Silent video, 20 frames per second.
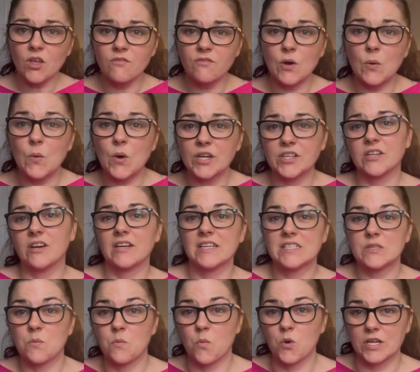for one
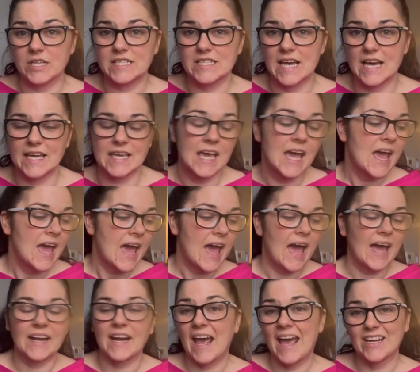night and one day,
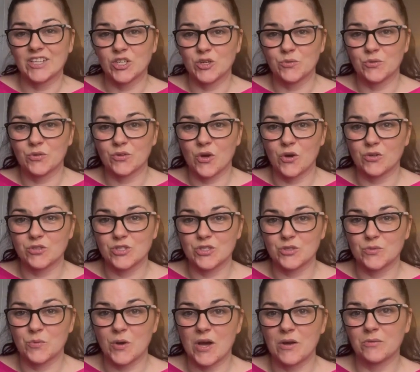and I had no Scott
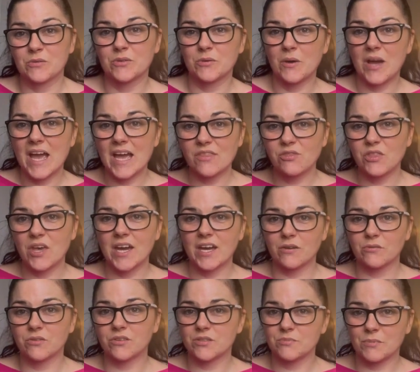as well, so I had the
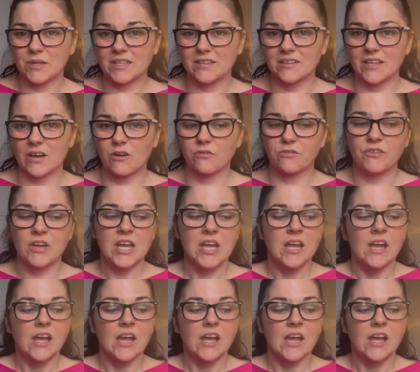house to myself.